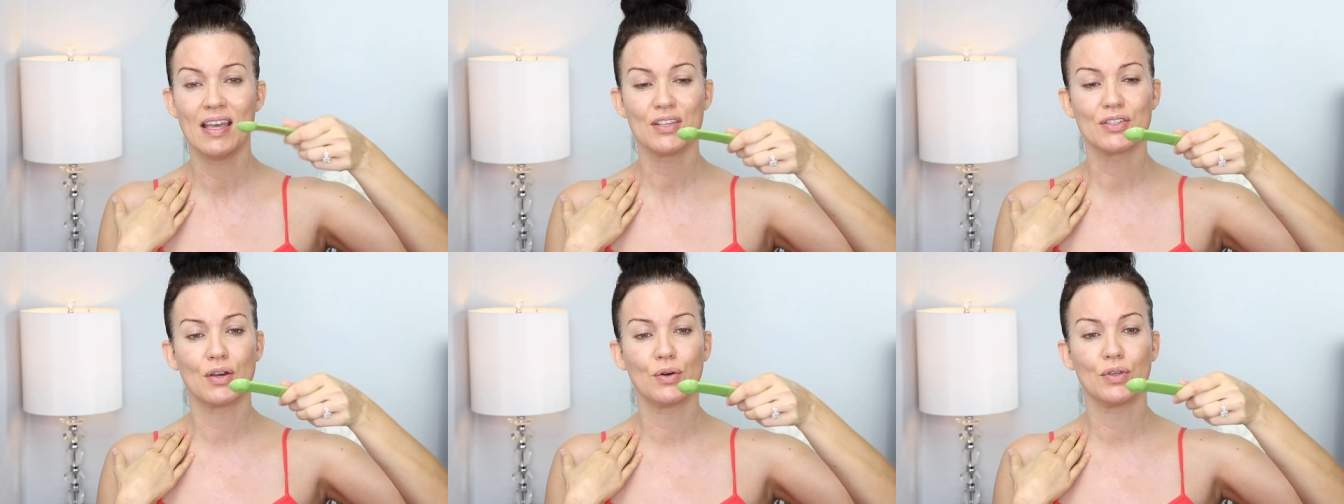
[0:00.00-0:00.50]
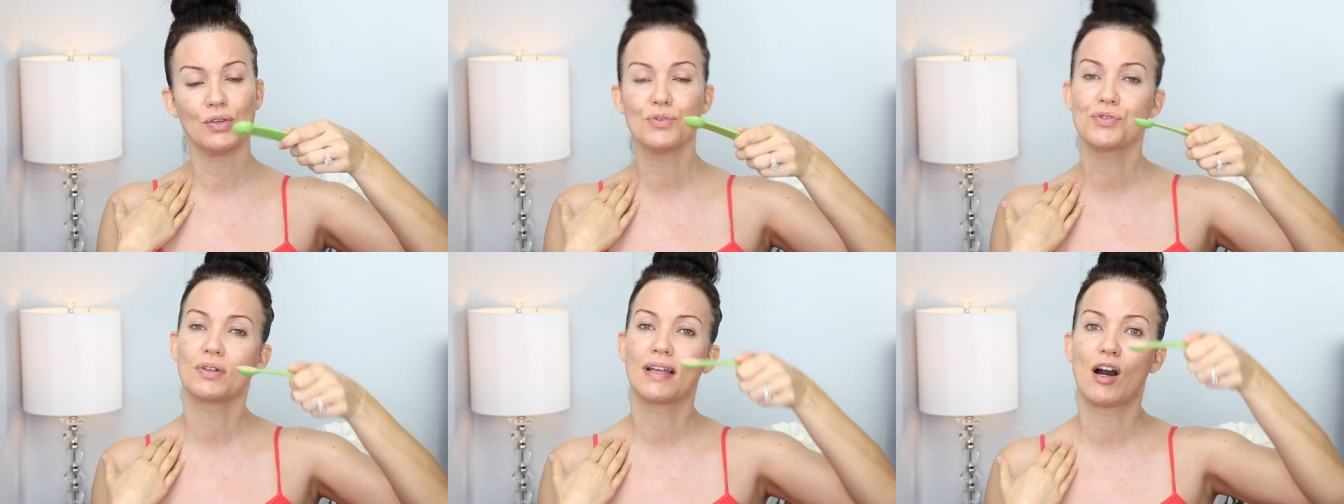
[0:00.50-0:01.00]
So
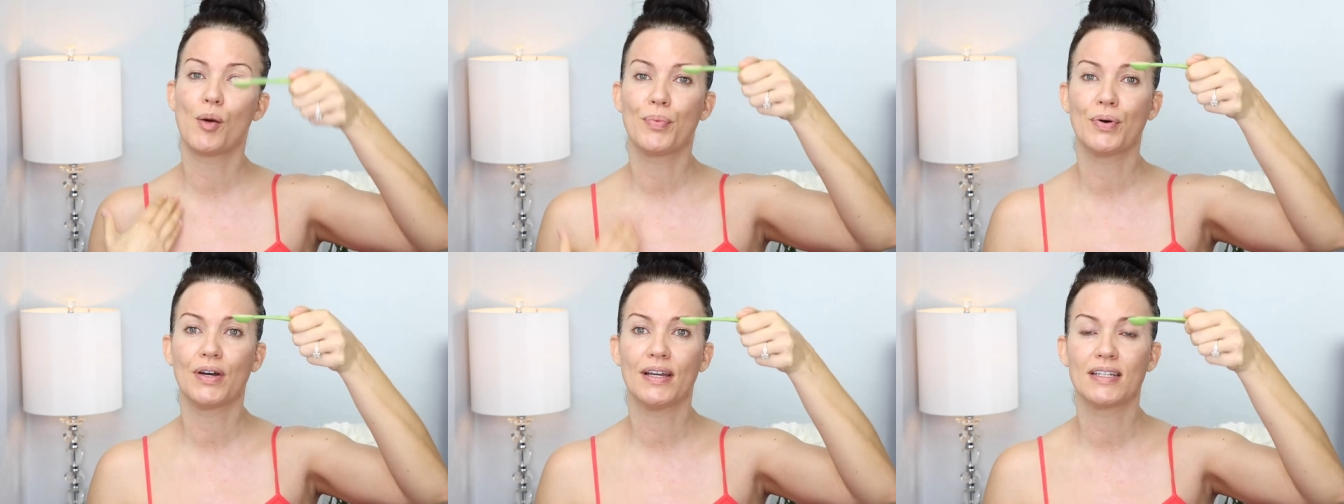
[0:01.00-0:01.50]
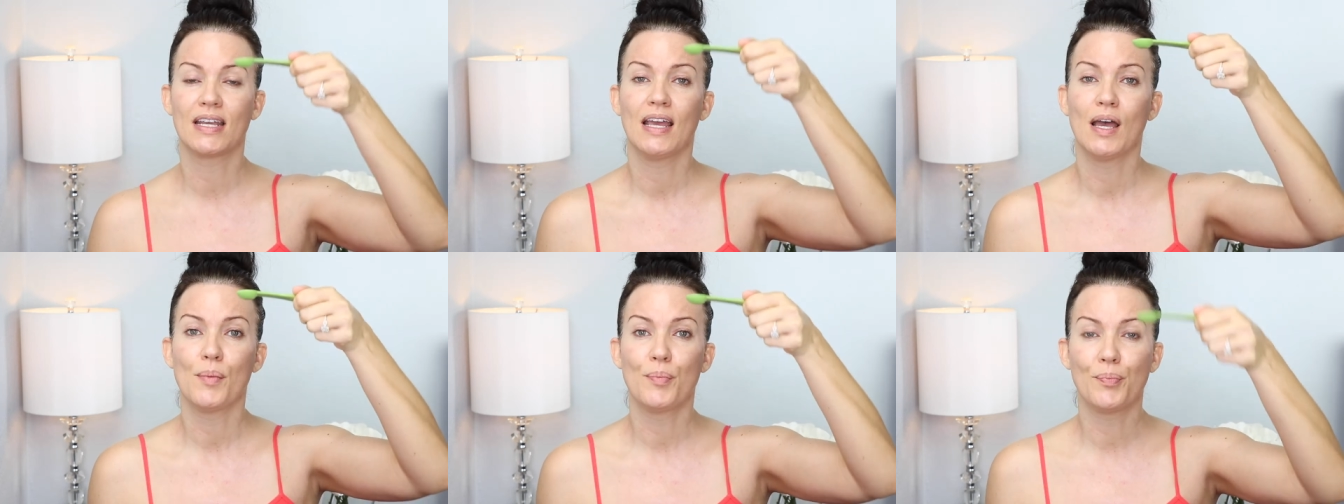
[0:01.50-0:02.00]
usually I'll put
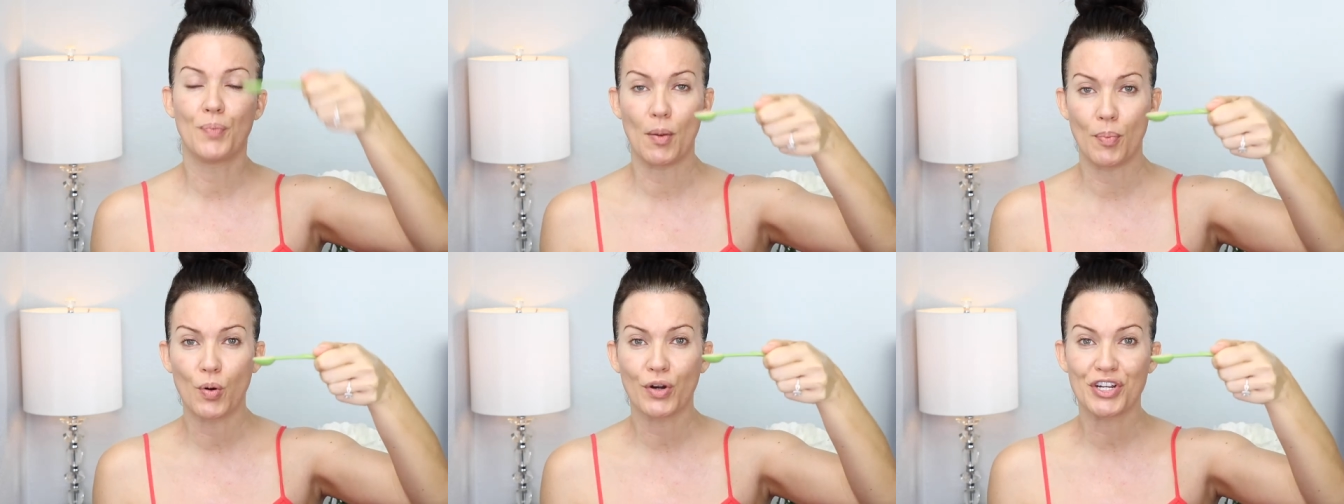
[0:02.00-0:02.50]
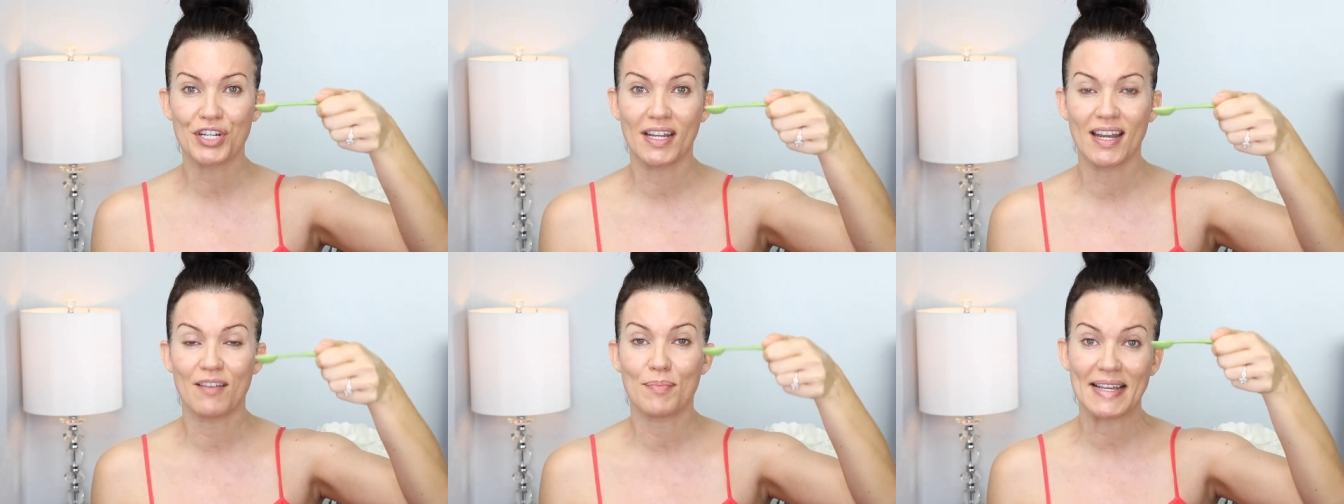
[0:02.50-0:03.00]
a
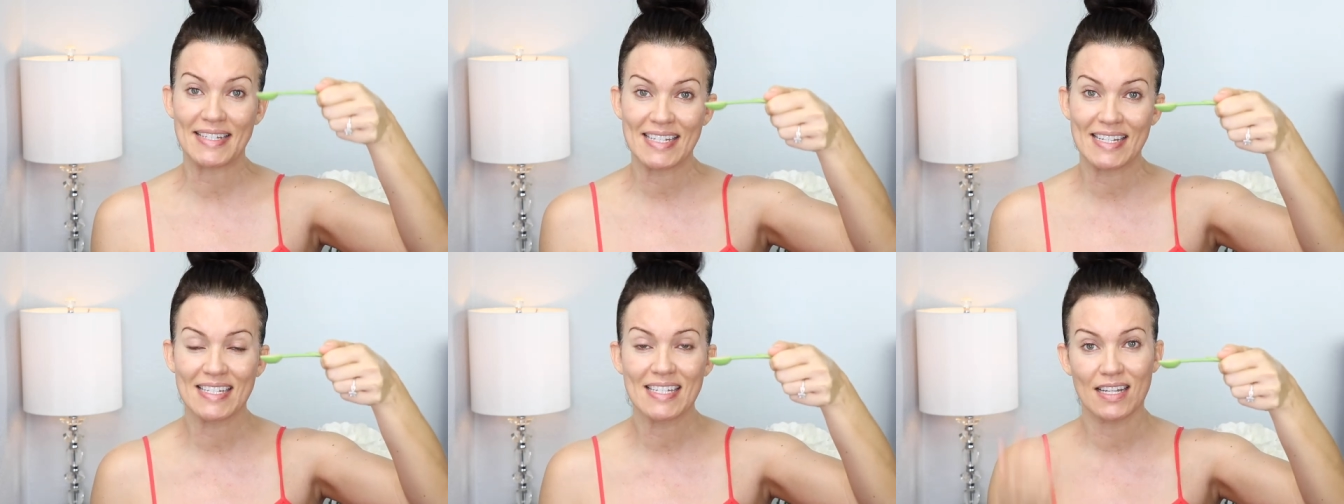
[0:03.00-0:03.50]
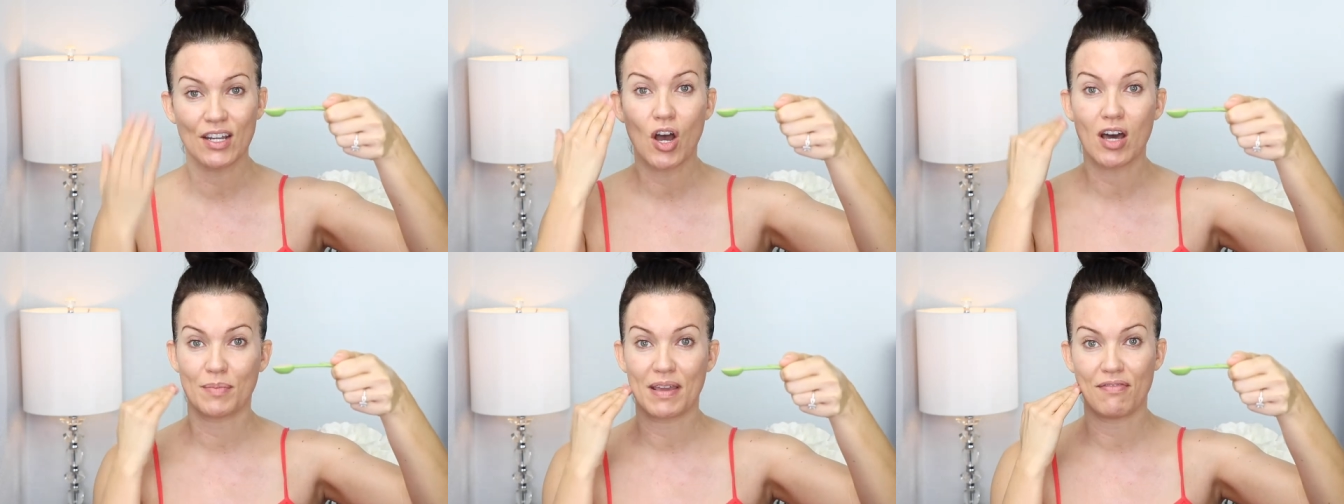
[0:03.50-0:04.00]
portion of my tinted
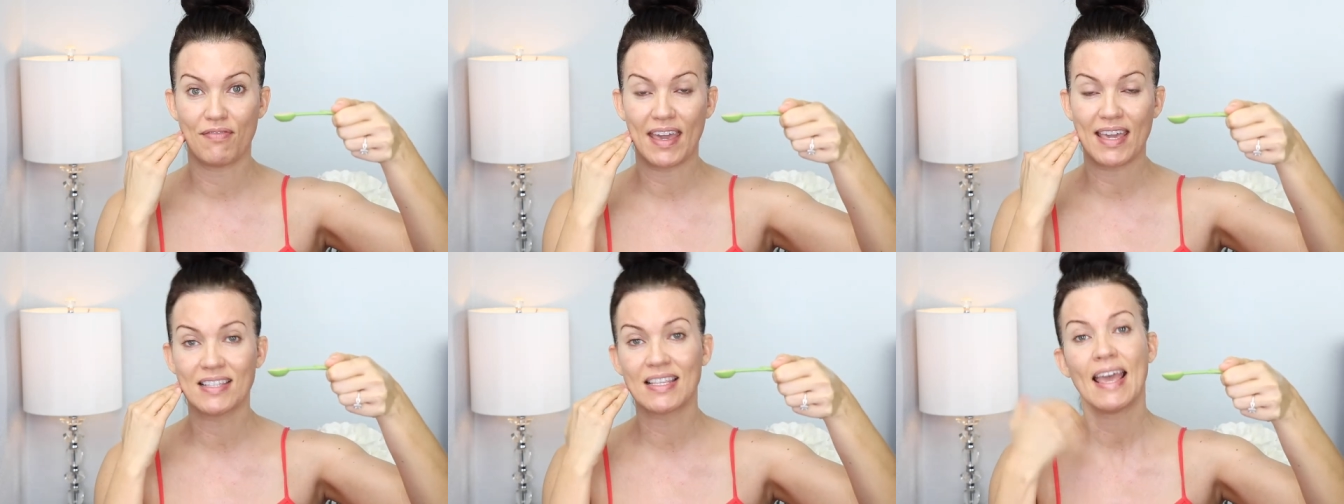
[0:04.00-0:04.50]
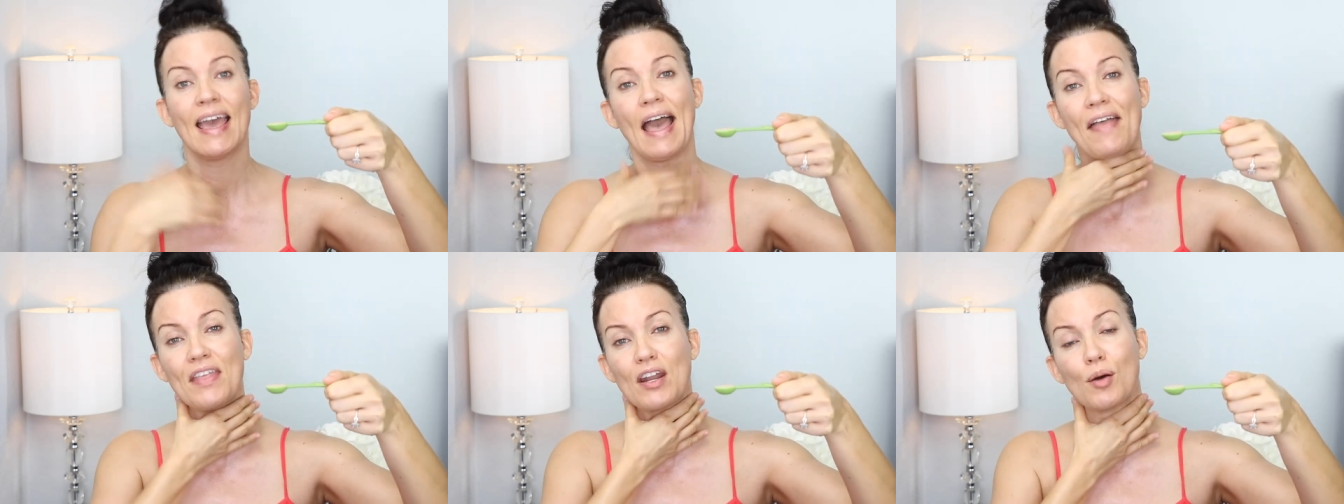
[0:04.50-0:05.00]
on my face
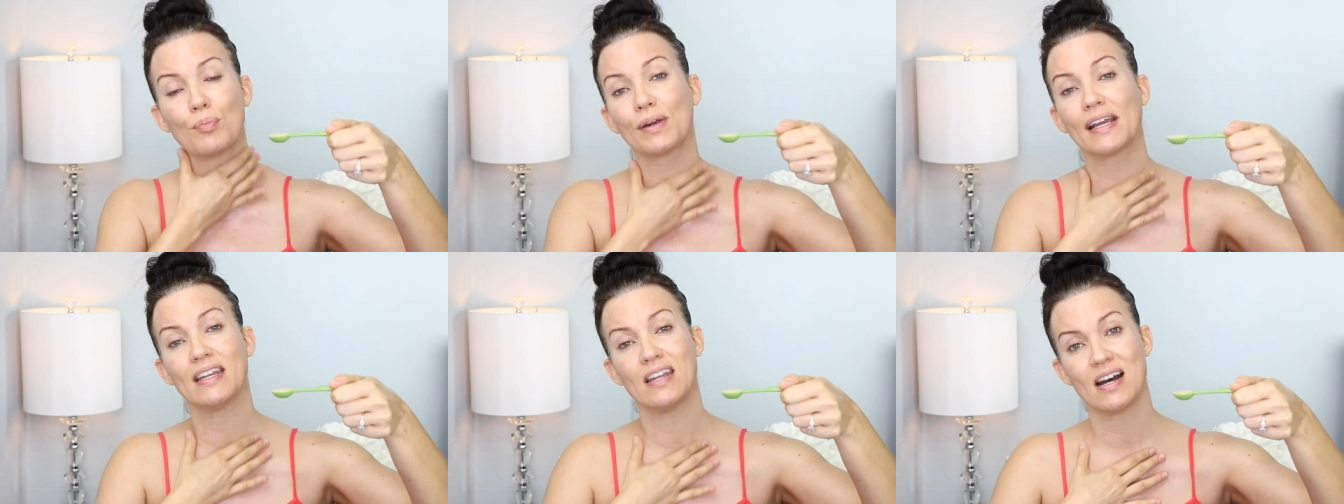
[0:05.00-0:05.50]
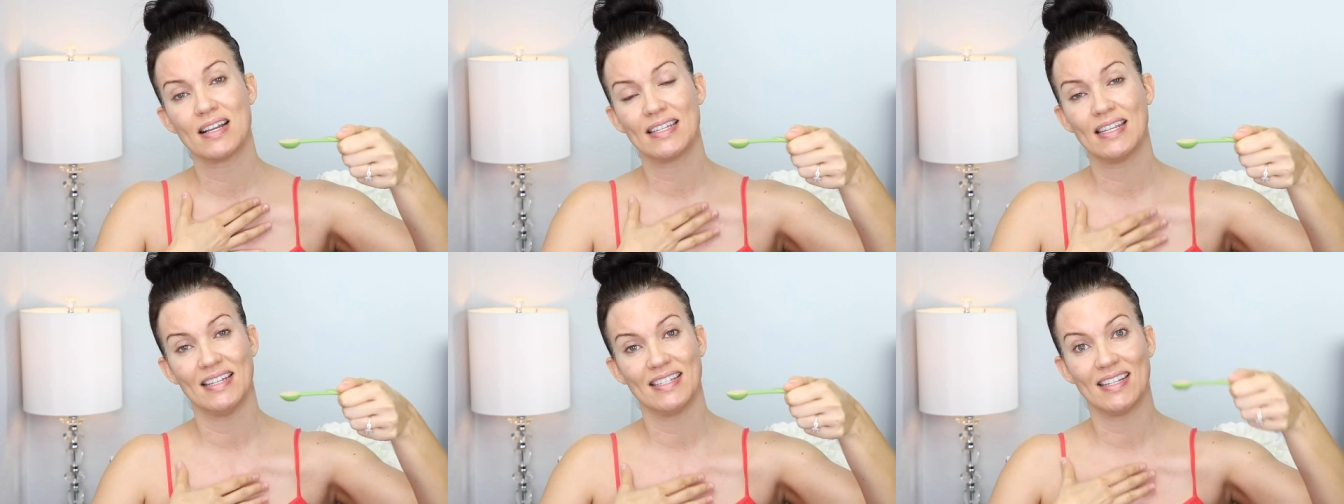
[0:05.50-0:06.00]
and then I'll bring a
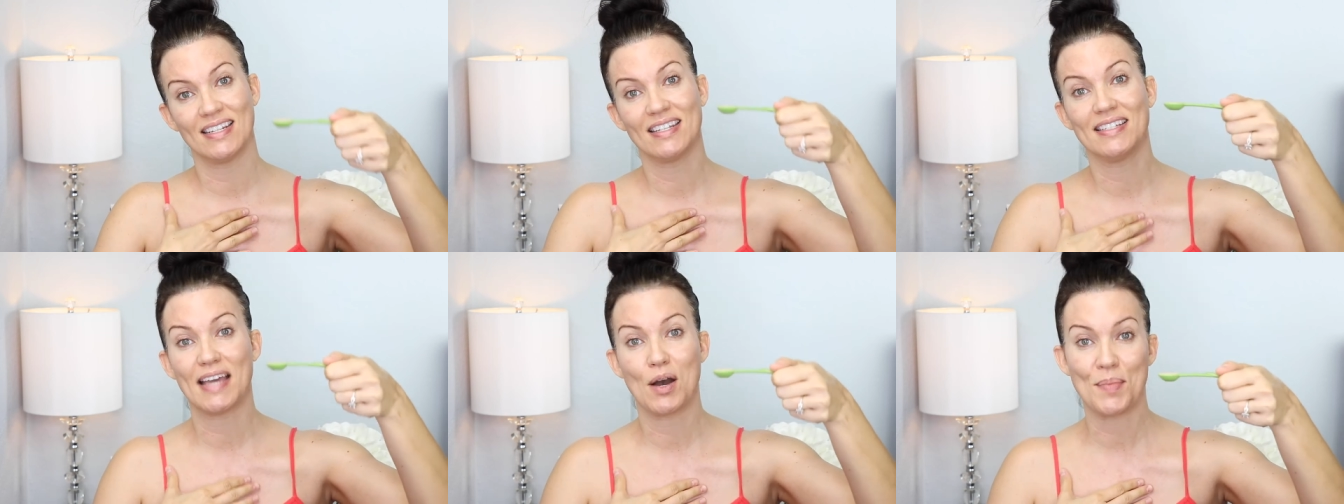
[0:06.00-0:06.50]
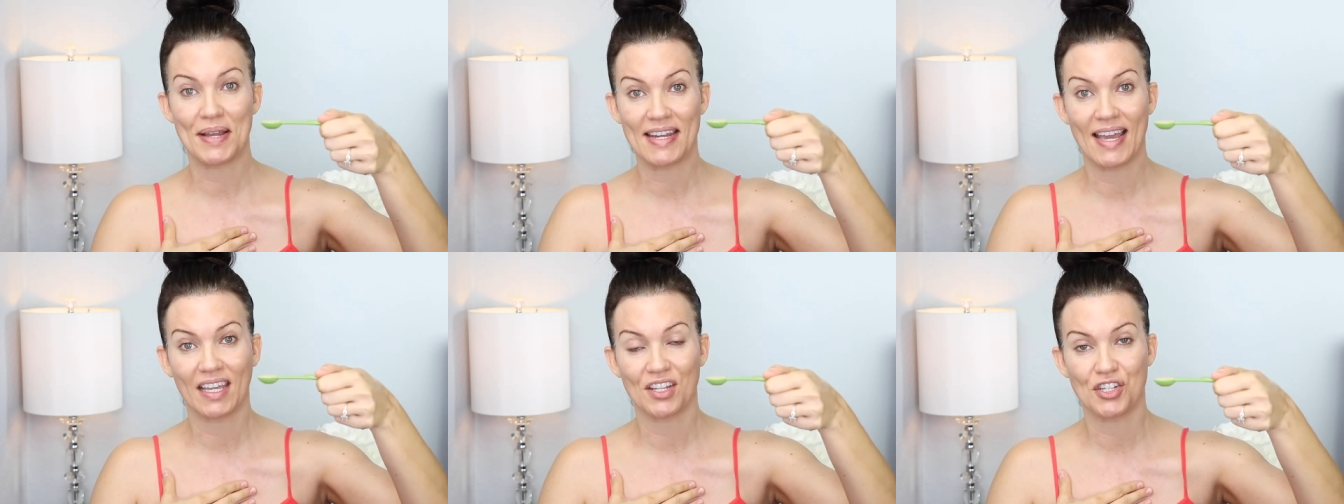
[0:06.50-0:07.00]
non-tinted down my
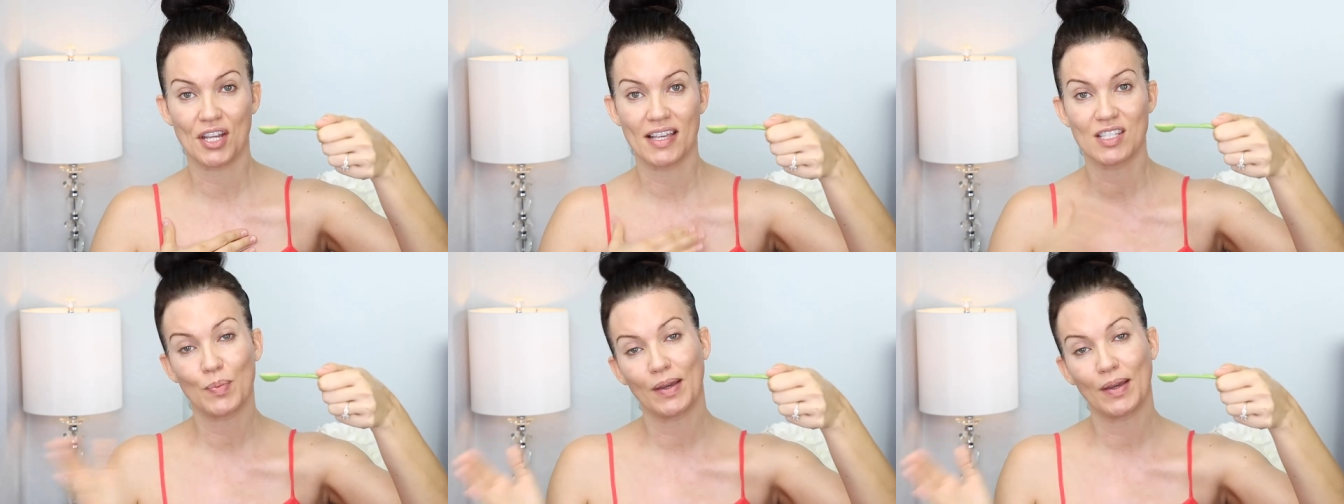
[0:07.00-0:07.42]
neck and chest,